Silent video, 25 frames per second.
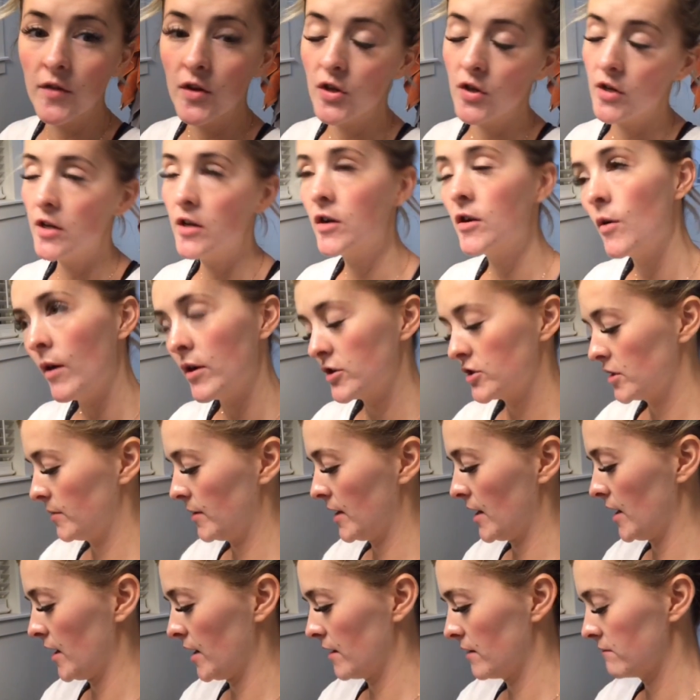then you need to go watch the
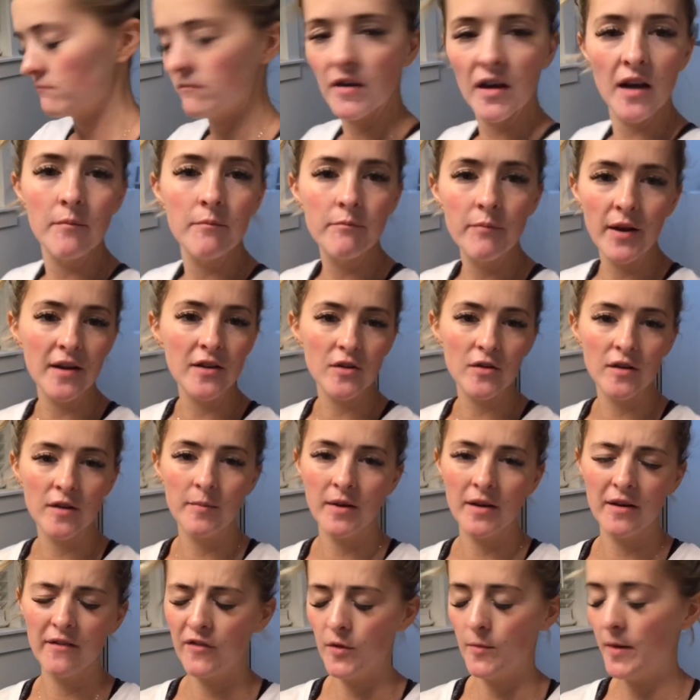beginning. But it's only
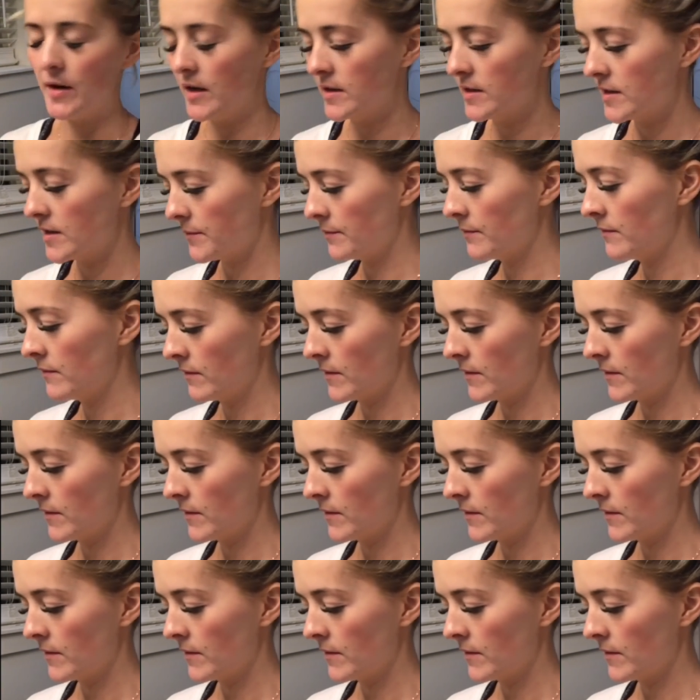been a few minutes.